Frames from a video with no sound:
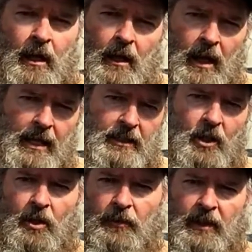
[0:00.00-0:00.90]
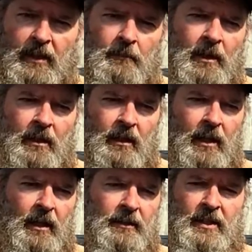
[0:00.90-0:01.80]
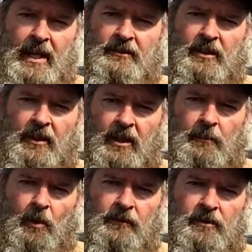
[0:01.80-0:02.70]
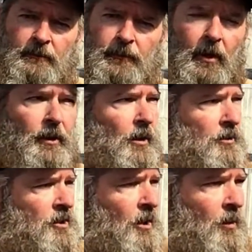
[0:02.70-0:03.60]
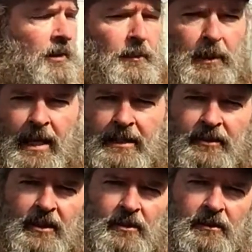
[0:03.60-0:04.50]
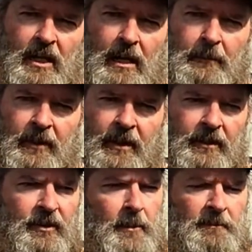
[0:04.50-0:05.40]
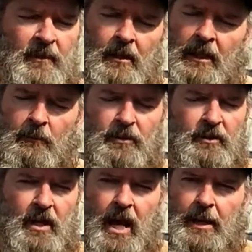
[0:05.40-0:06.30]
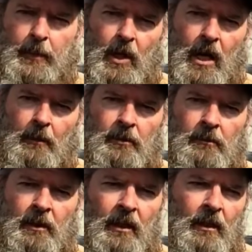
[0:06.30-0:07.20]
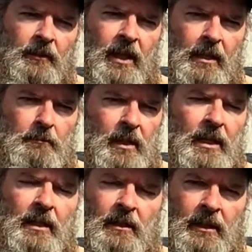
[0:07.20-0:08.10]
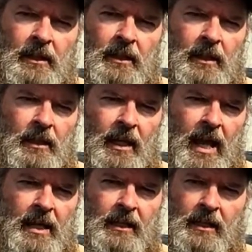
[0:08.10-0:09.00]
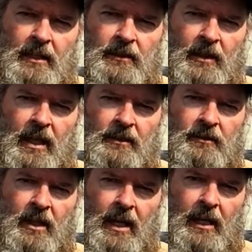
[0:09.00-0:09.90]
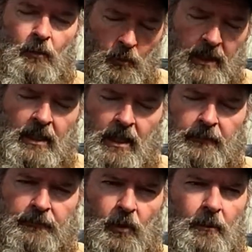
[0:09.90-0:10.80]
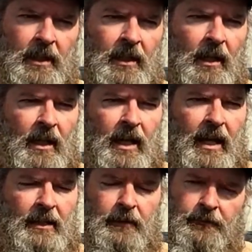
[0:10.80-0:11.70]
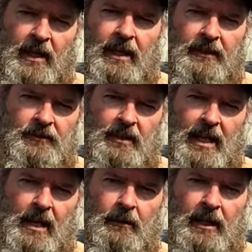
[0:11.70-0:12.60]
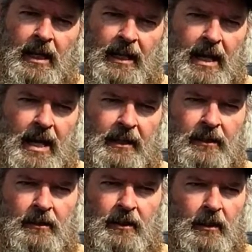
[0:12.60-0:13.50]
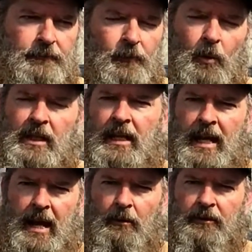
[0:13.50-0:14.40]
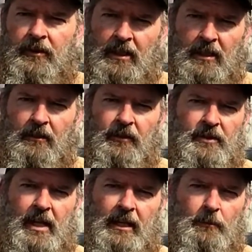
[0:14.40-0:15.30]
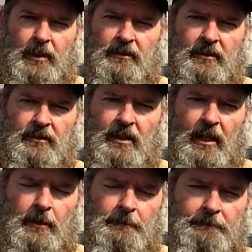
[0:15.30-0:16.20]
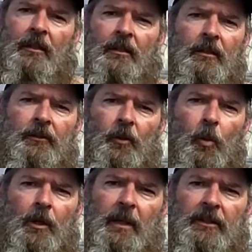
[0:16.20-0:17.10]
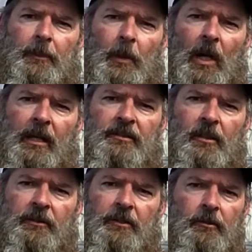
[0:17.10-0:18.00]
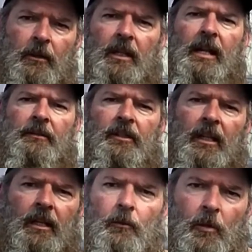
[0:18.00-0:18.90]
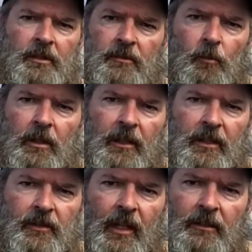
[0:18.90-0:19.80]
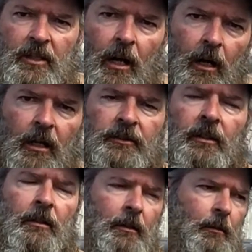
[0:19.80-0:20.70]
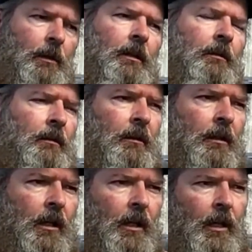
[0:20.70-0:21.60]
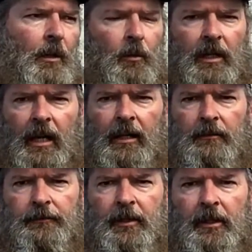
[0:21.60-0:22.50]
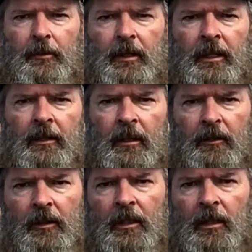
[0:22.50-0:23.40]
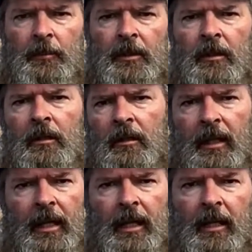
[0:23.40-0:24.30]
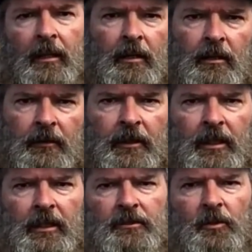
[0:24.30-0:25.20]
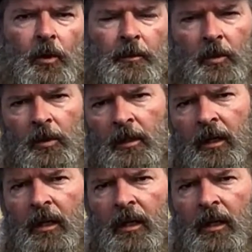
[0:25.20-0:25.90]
I called them, texted them over some photos showing the plastic on top of this. It was not a problem. They immediately had it cut the next day, recut for me, and they FedExed it out, and I got it in 48 hours, the end of the 2nd business day. So what about the price on this greenhouse kit? What's one of these things cost? Well, when I figure in the lumber and the storm door,